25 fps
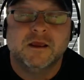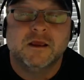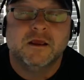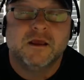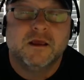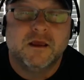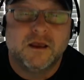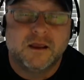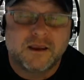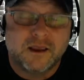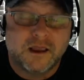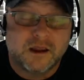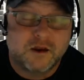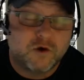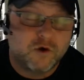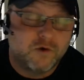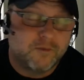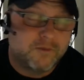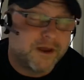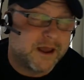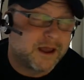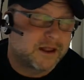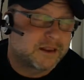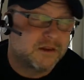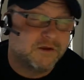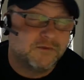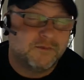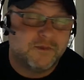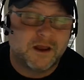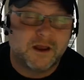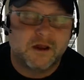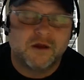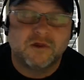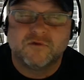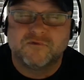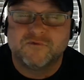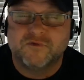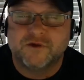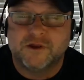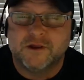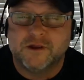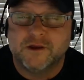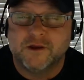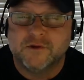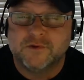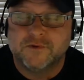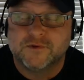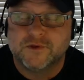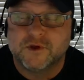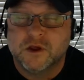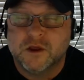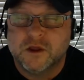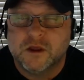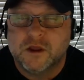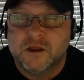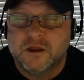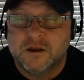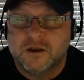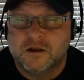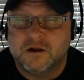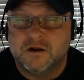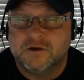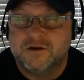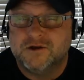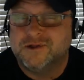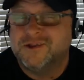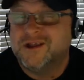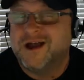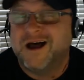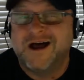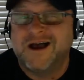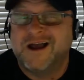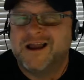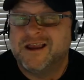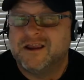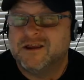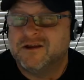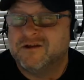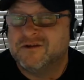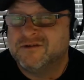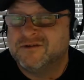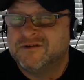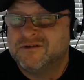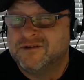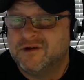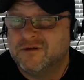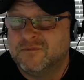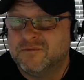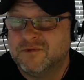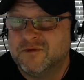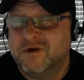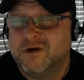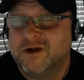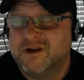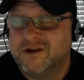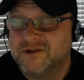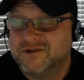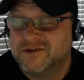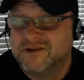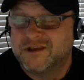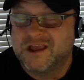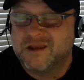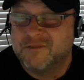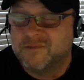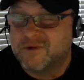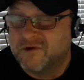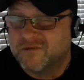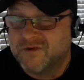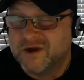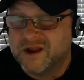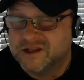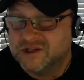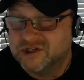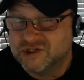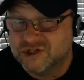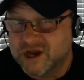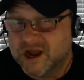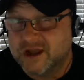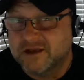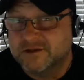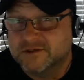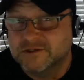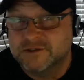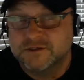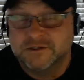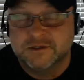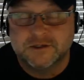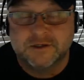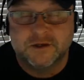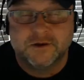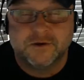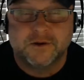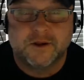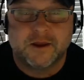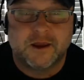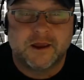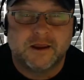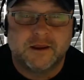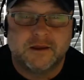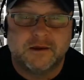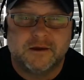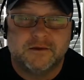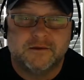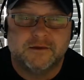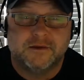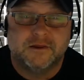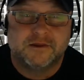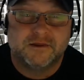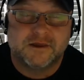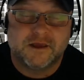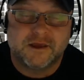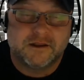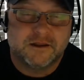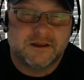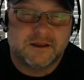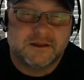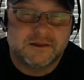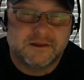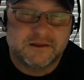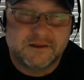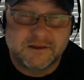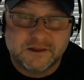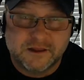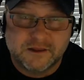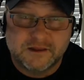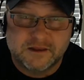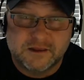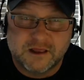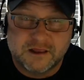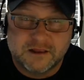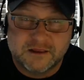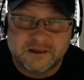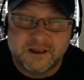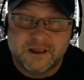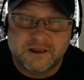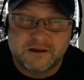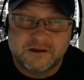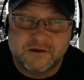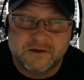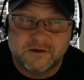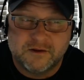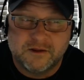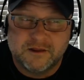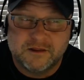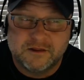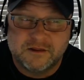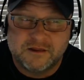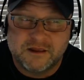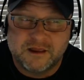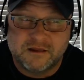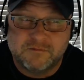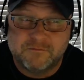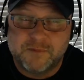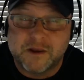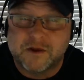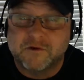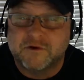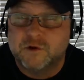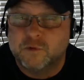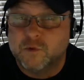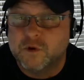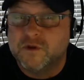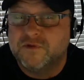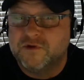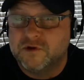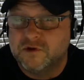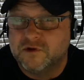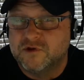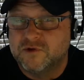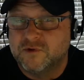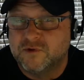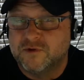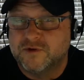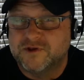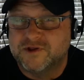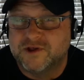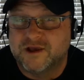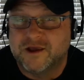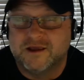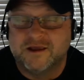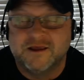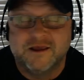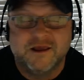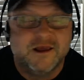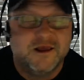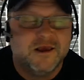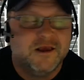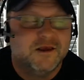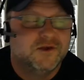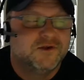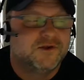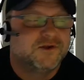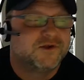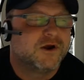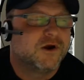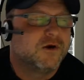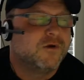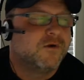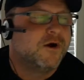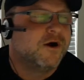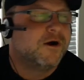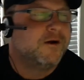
Again, going back to my other videos, you die, your employer doesn't keep on writing checks. Okay, it's it's get buried with you, sort of say. So